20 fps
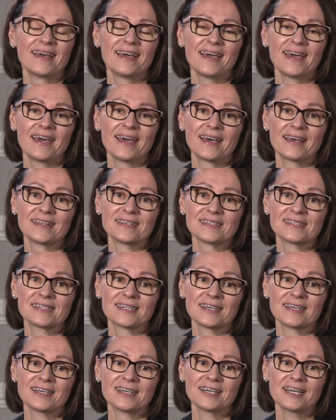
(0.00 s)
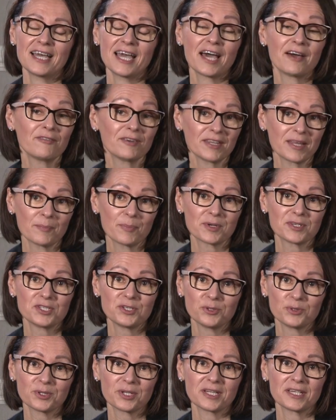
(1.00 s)
and have an
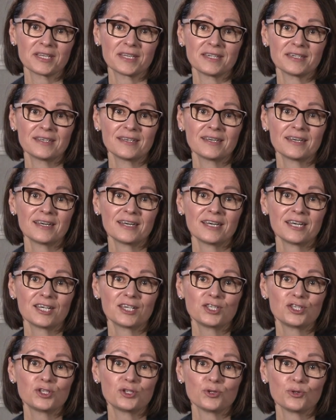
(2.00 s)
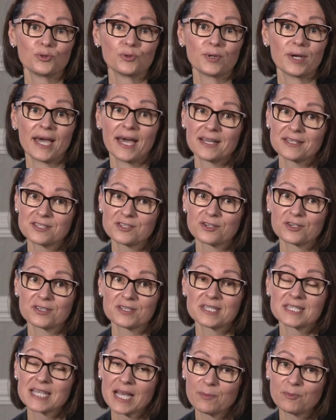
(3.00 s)
opportunity to answer
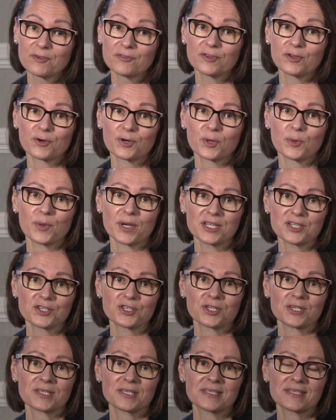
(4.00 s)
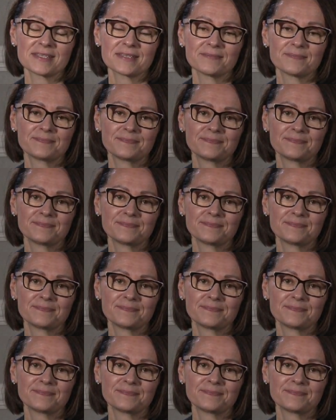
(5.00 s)
some of your questions.